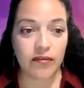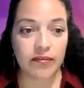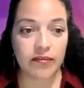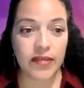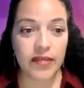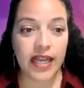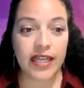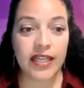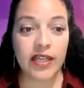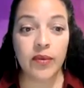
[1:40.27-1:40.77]

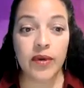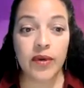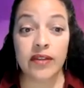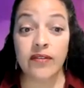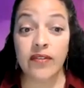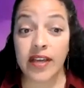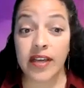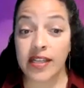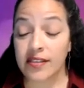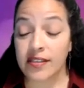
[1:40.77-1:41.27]
91
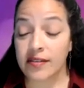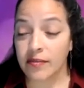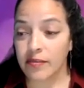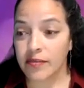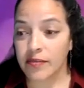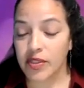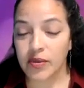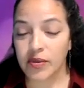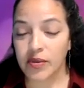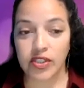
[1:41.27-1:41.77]
events
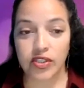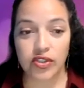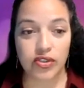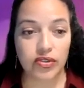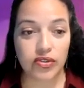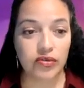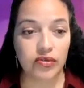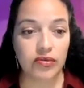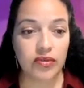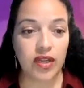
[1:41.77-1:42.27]
between
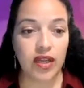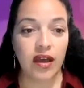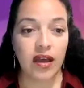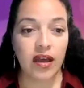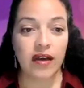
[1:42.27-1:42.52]
June